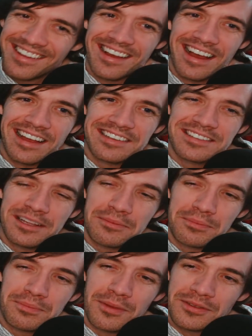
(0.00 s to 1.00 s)
I
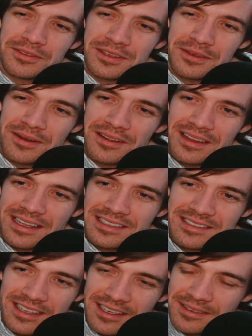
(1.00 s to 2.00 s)
slept mostly well
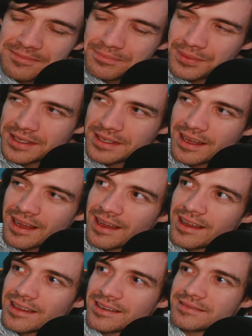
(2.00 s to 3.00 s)
last night, but
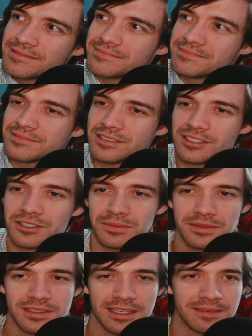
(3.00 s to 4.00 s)
not
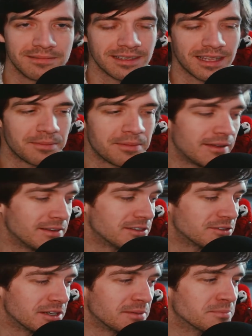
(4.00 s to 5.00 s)
100%. Kept having
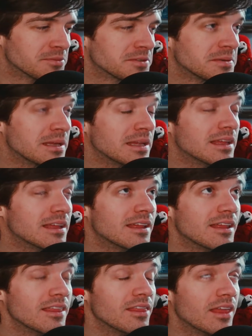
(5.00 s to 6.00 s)
dreams
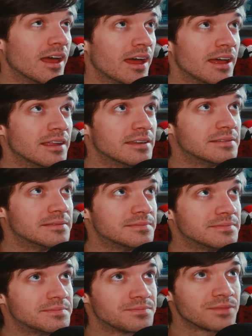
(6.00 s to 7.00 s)
that
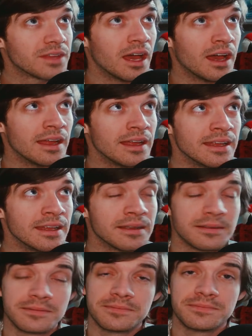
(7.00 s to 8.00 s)
I
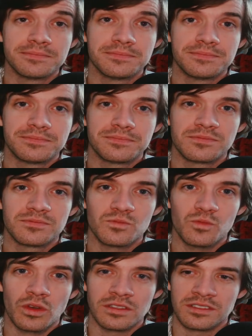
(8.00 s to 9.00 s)

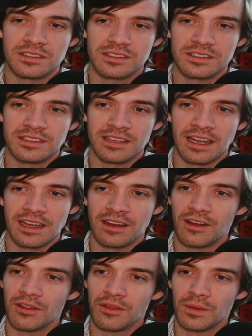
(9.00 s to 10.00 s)
wasn't sedated
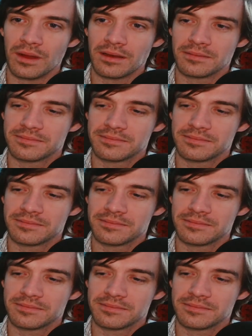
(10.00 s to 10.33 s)
all the way.